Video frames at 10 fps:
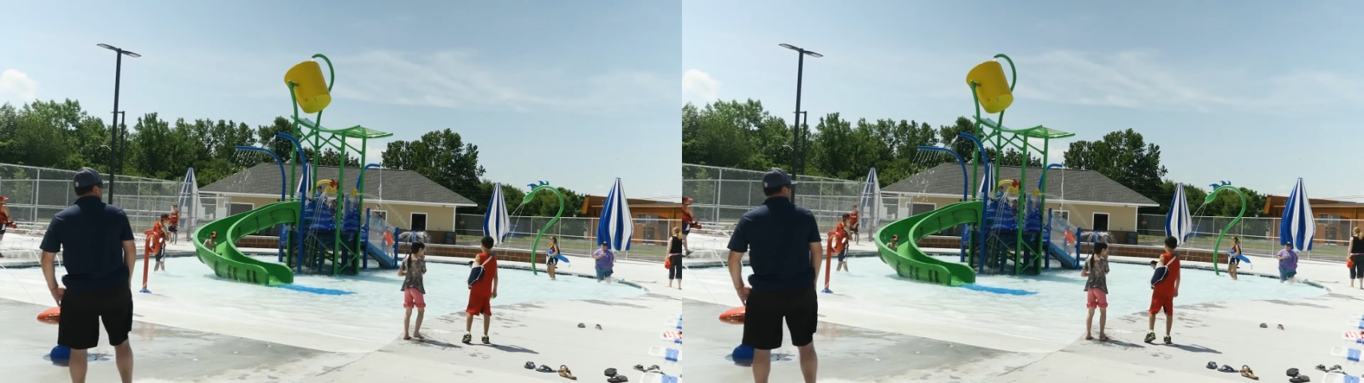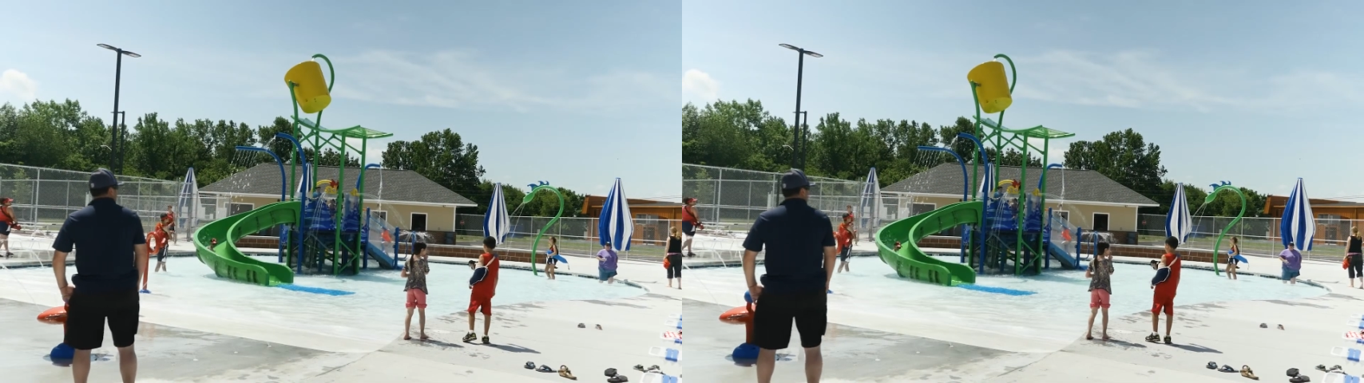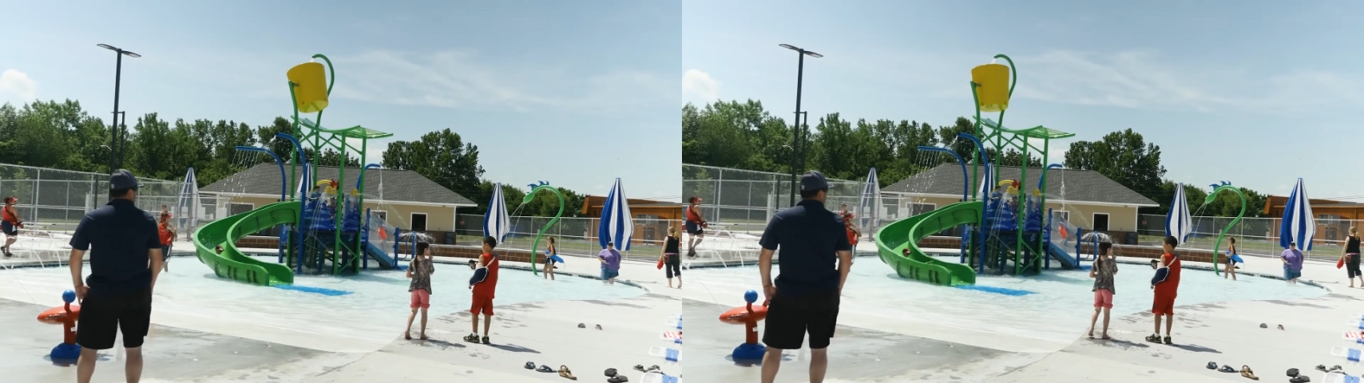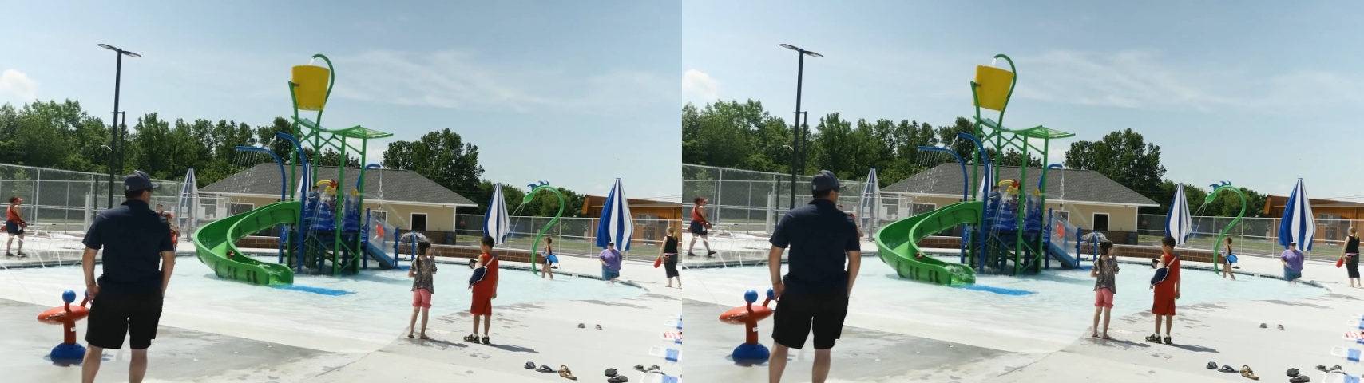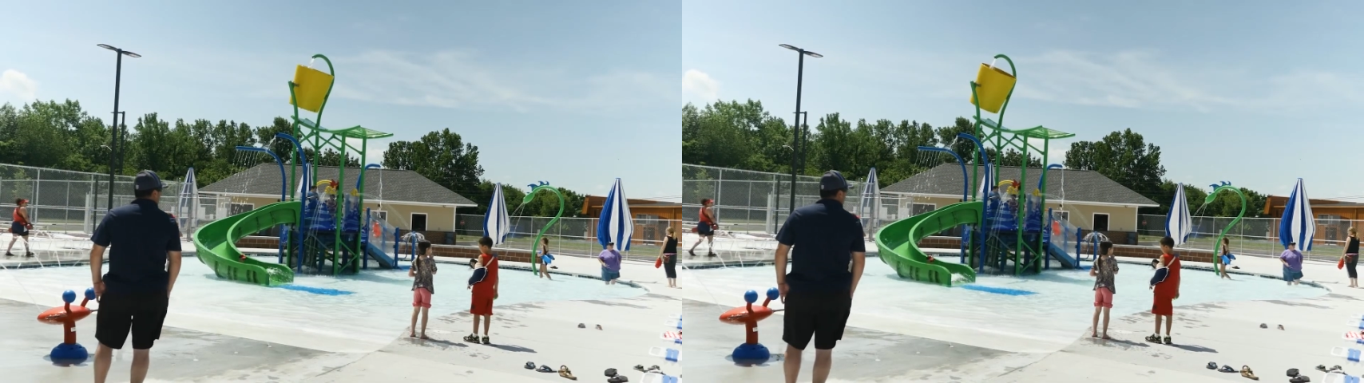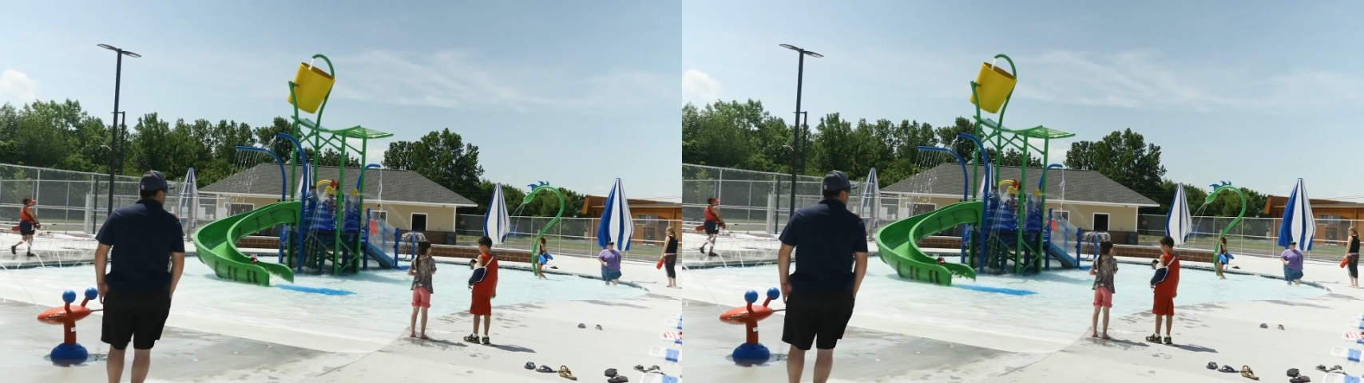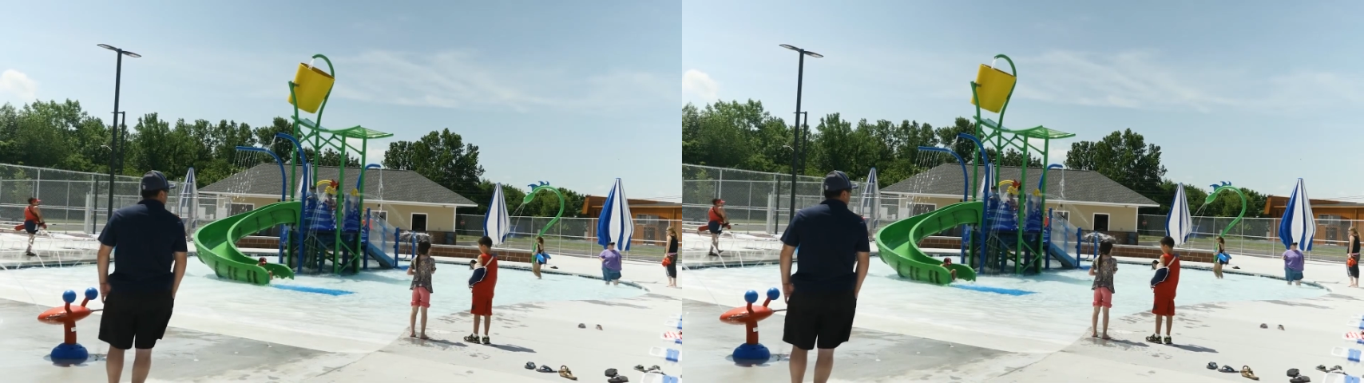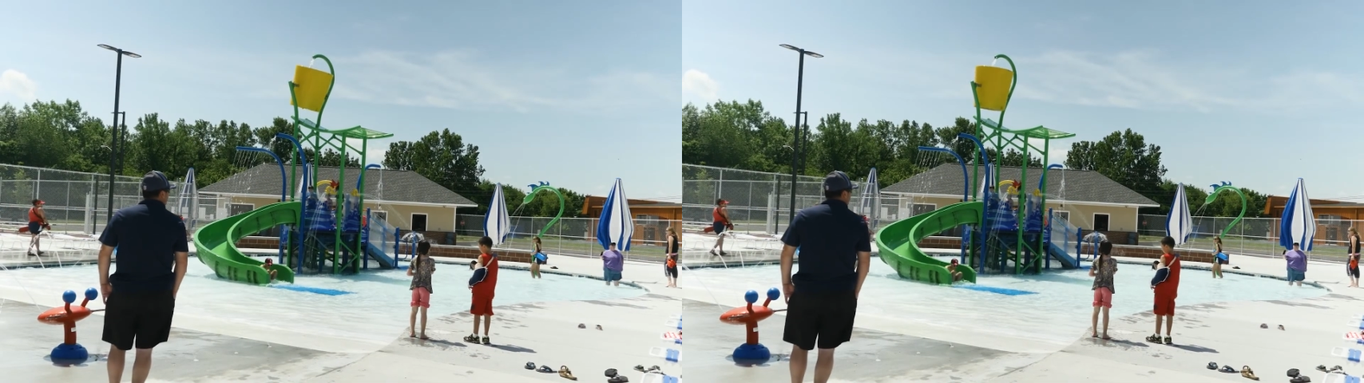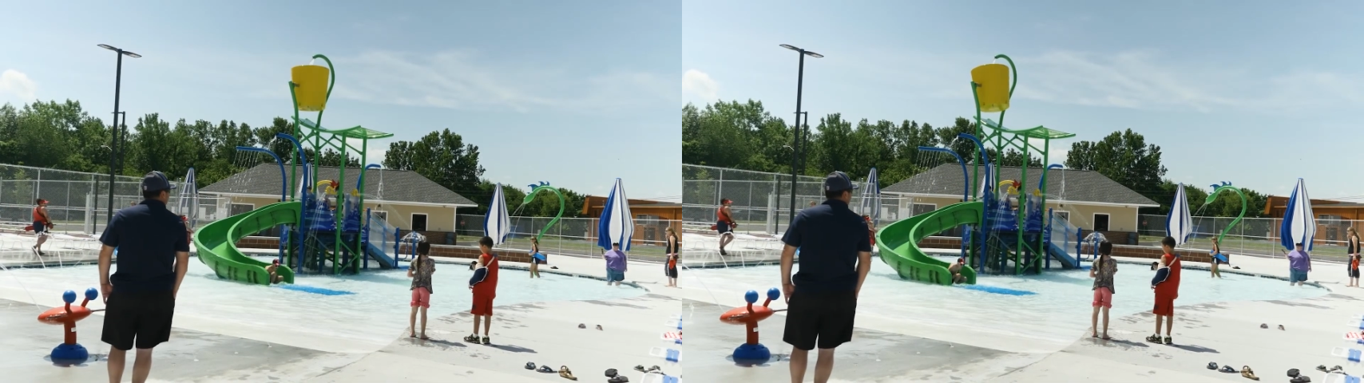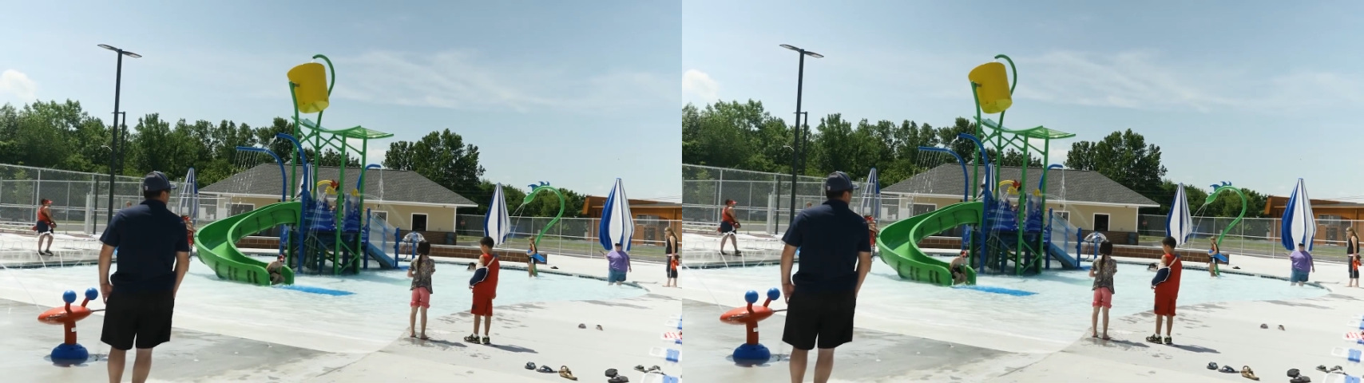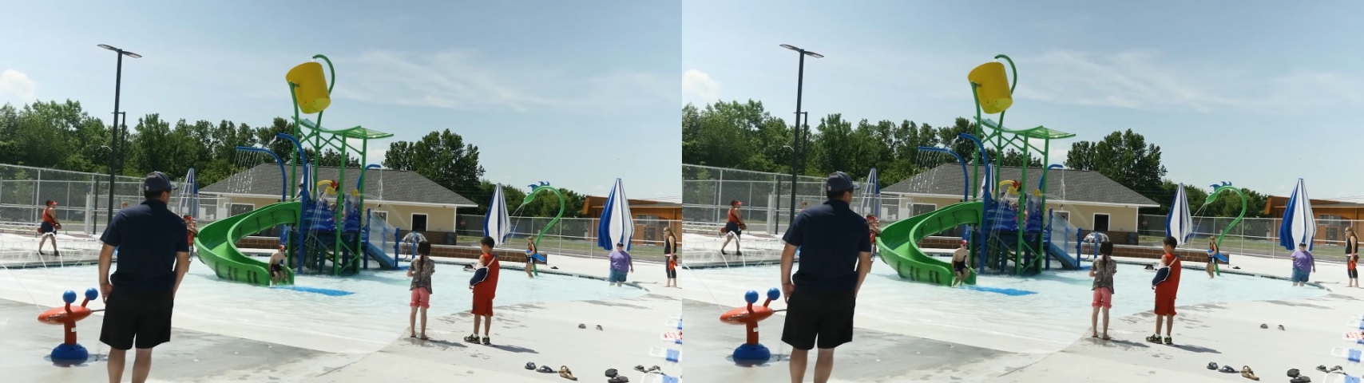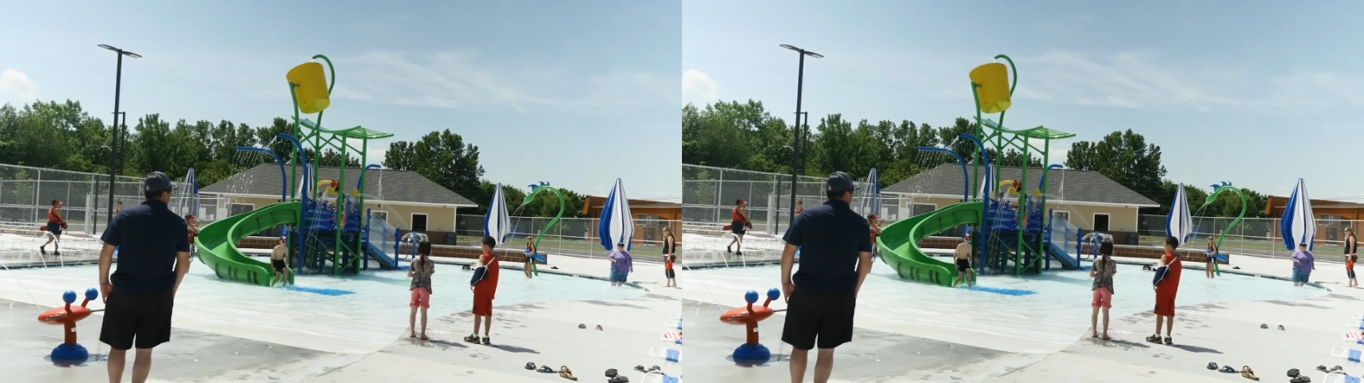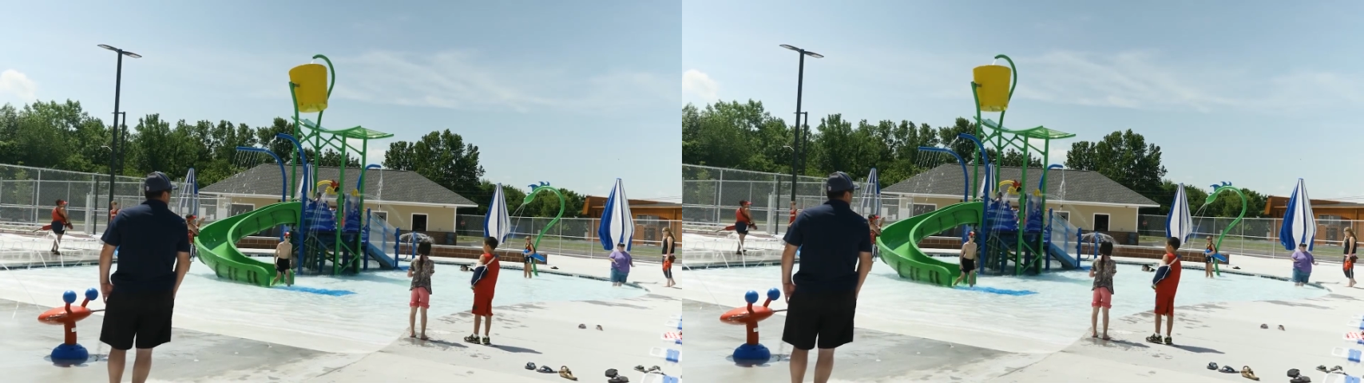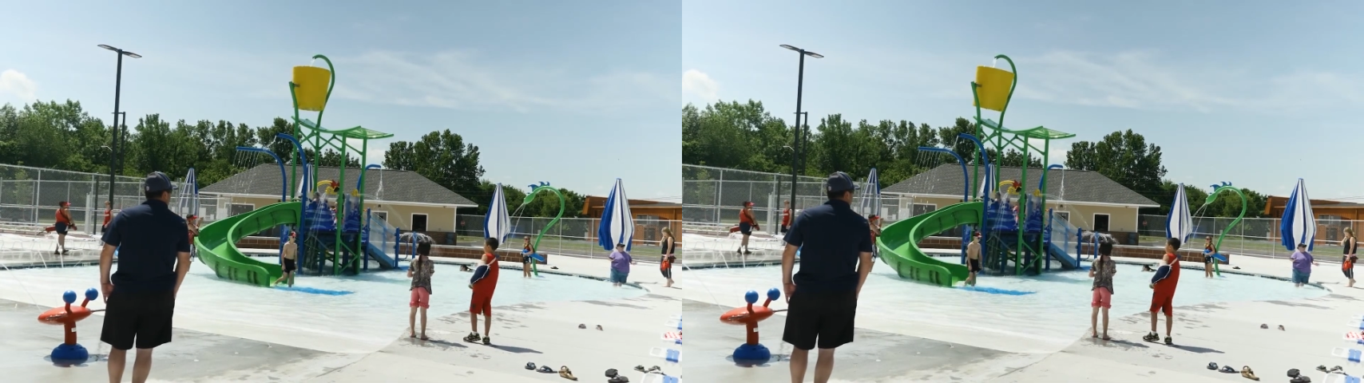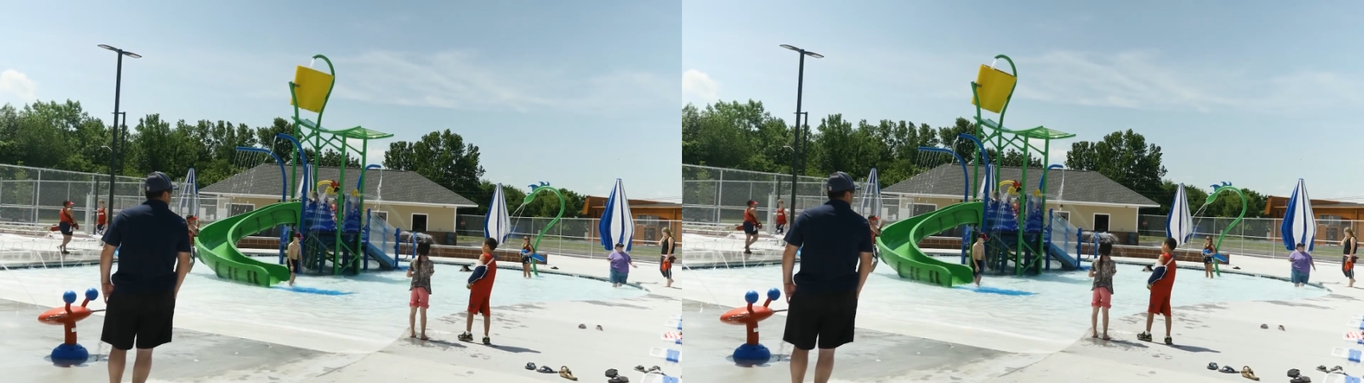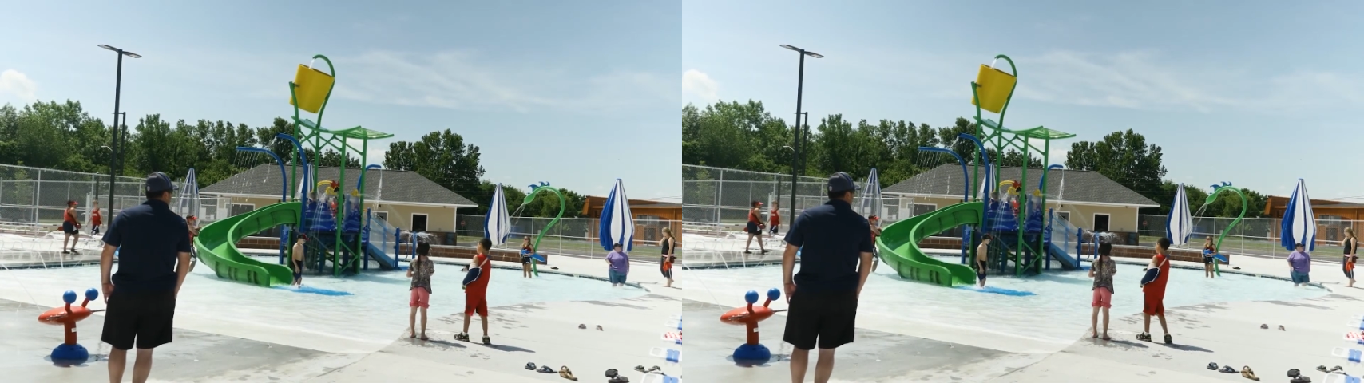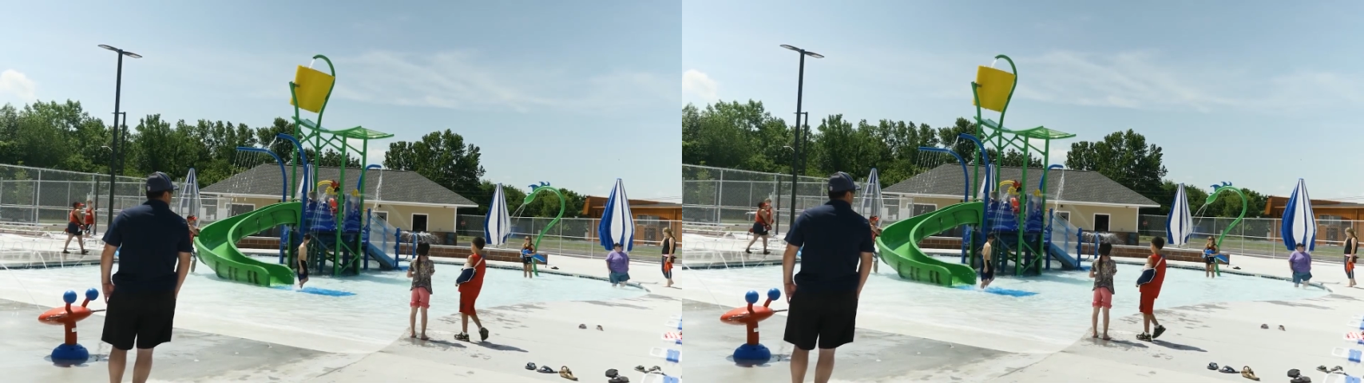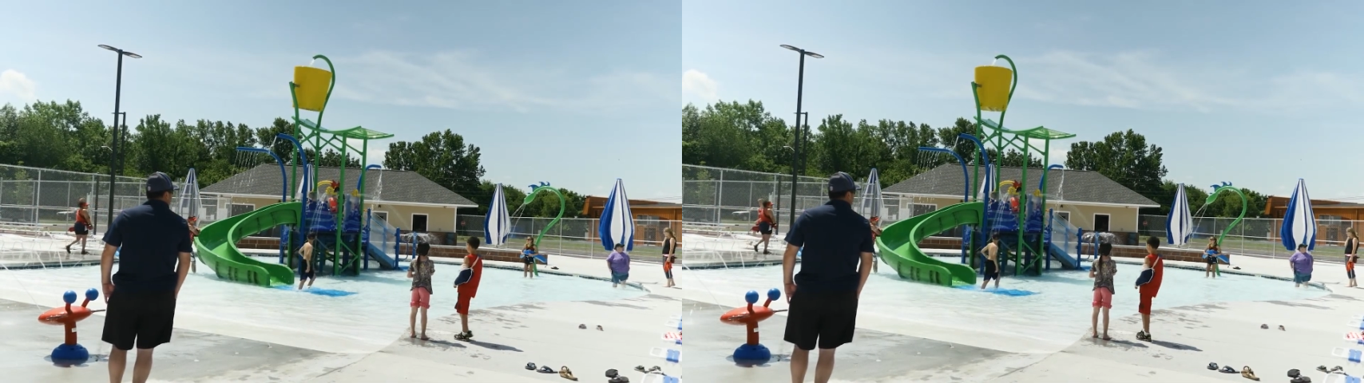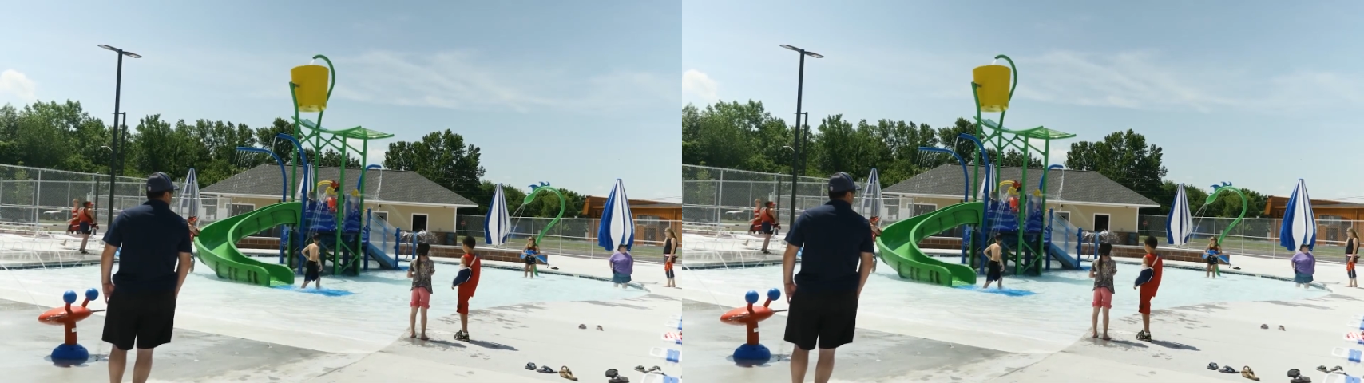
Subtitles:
[unreadable: no face in view]